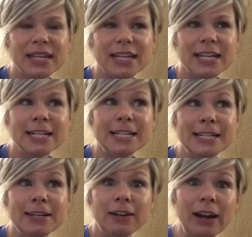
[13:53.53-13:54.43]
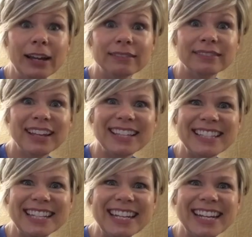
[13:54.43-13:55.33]
All right, that's
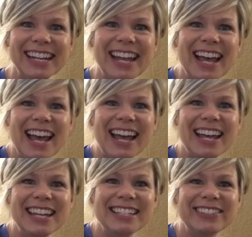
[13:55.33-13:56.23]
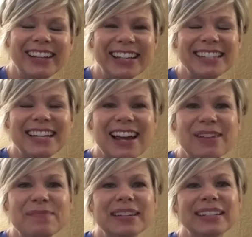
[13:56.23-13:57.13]
it. Until next
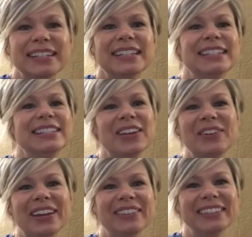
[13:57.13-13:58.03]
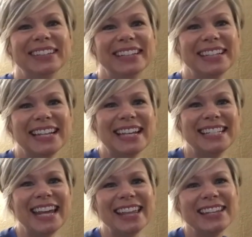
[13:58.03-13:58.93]
time, slow down.
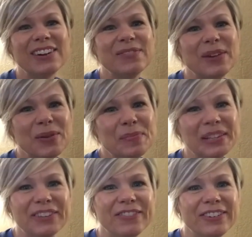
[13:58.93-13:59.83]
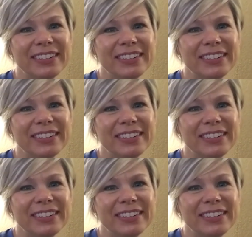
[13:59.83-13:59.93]
Take the dirt road, believer.